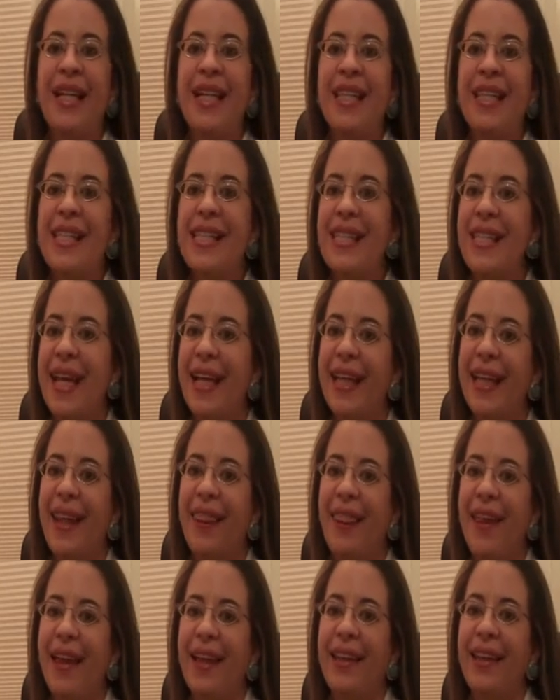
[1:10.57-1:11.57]
The second
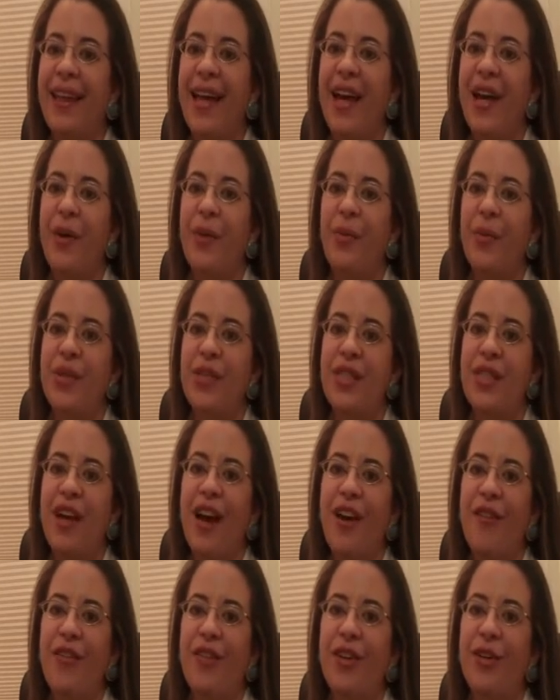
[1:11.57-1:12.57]
thing that was
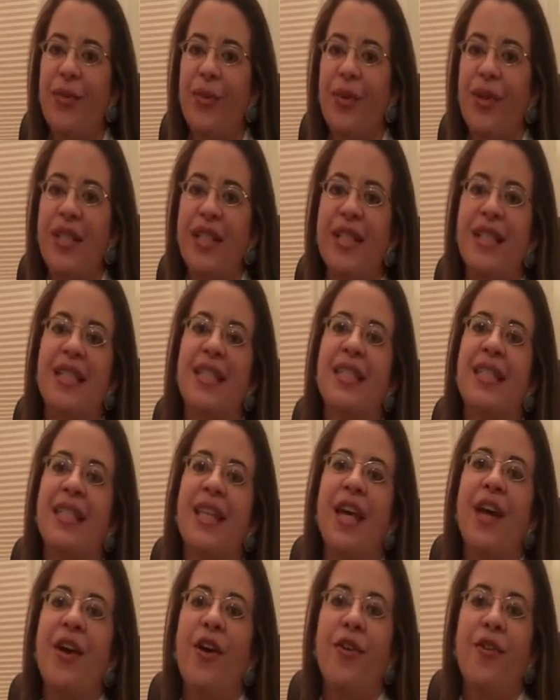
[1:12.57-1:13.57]
covered
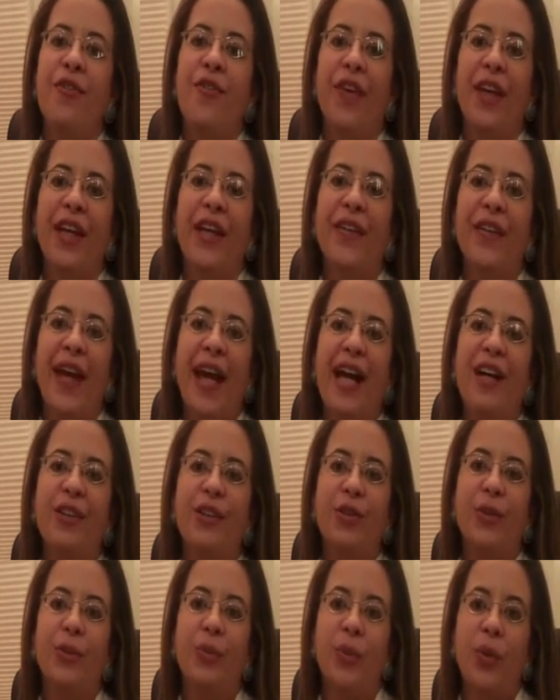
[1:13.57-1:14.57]
was figuring
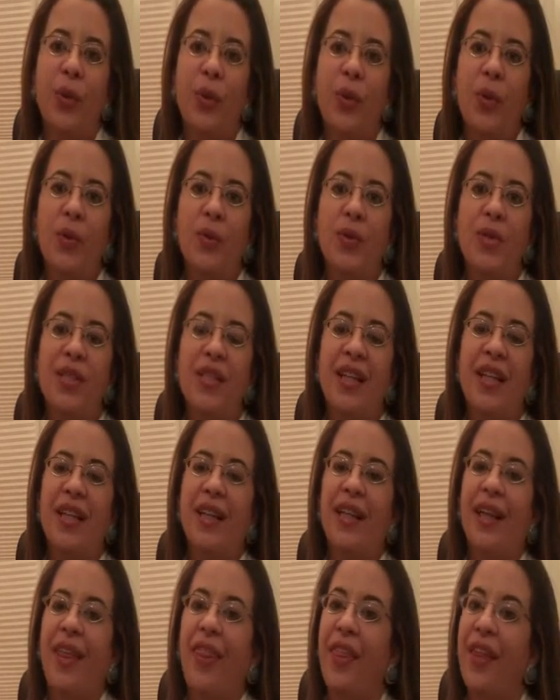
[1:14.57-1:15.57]
out the roles.
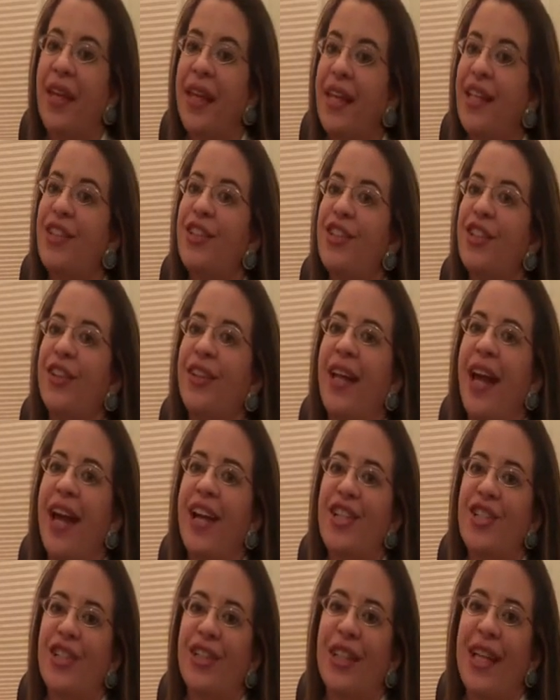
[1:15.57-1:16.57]
The intern
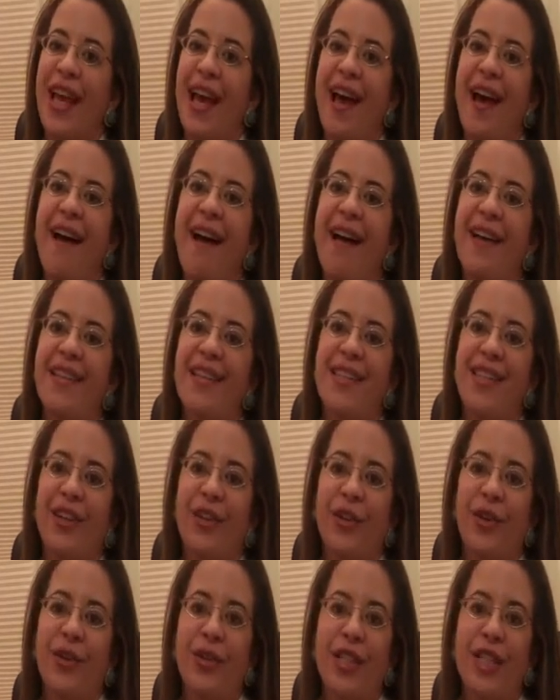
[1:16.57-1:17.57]
actually has
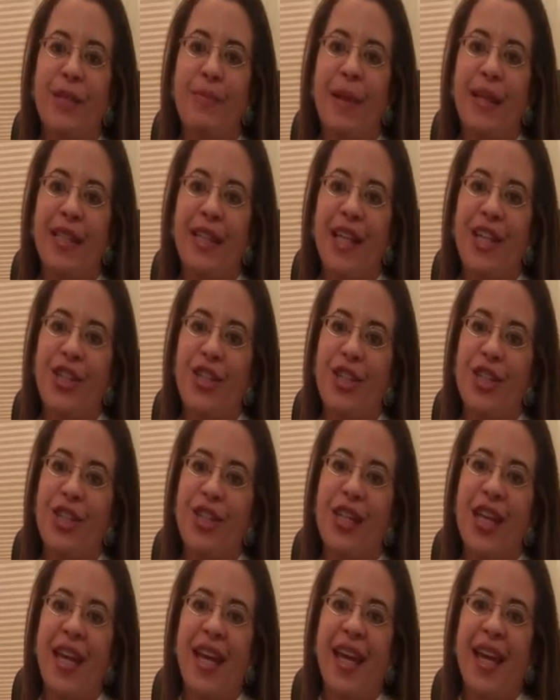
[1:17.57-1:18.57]
their own
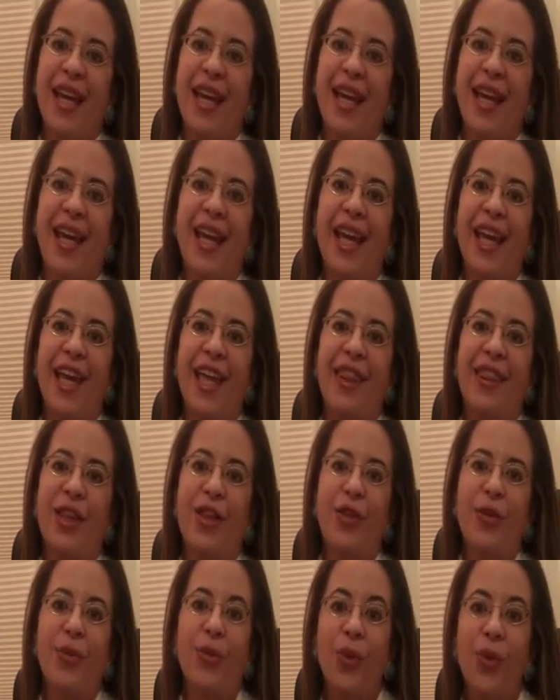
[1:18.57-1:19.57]
expectations and
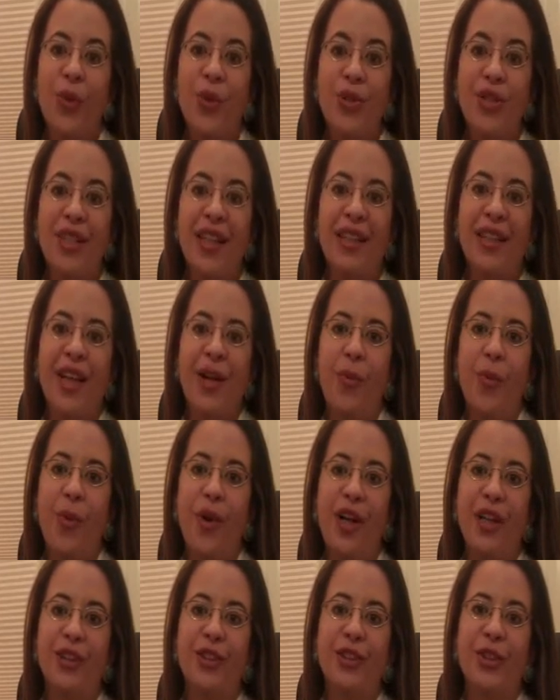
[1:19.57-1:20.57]
the roles that they
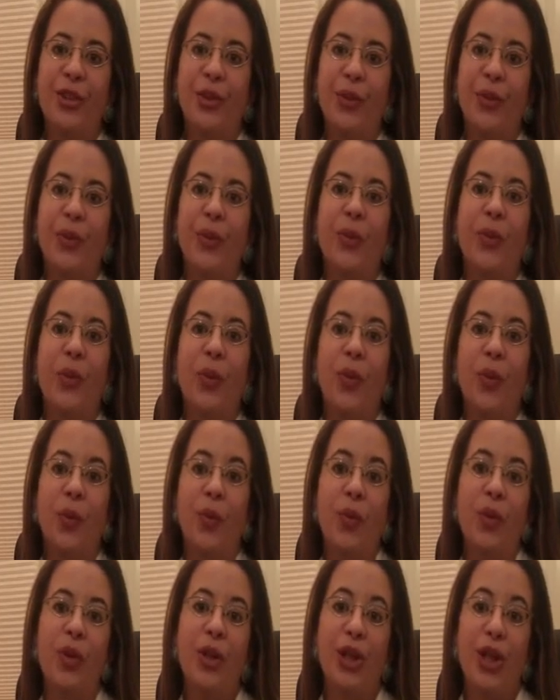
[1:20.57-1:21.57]
want to
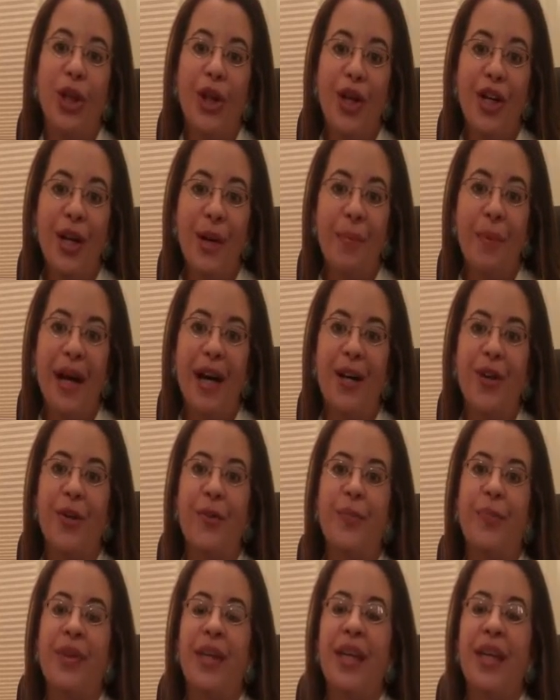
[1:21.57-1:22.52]
learn about.